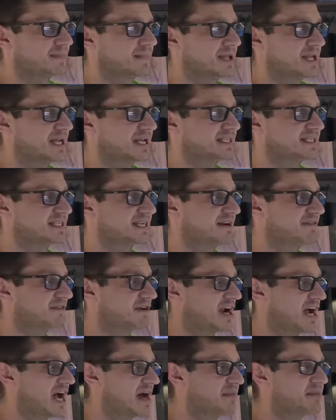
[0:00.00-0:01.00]
It's never
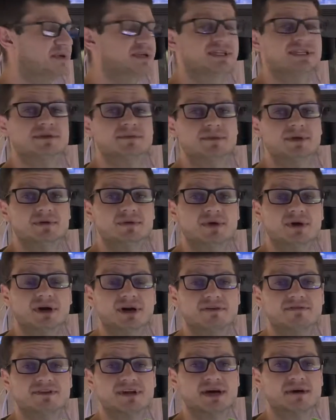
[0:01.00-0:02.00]
happened to me where
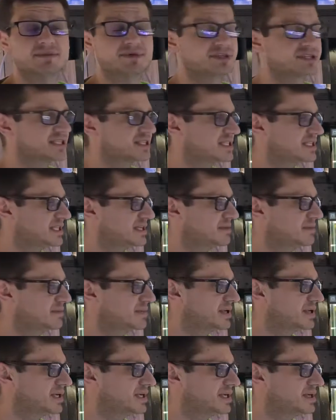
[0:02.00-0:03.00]
I've damaged a seam, but
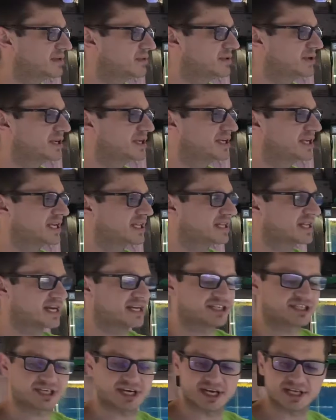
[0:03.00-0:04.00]
I didn't want to take that
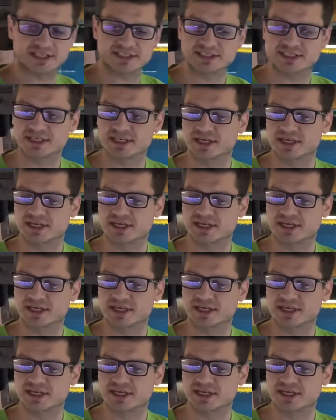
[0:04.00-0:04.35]
chance.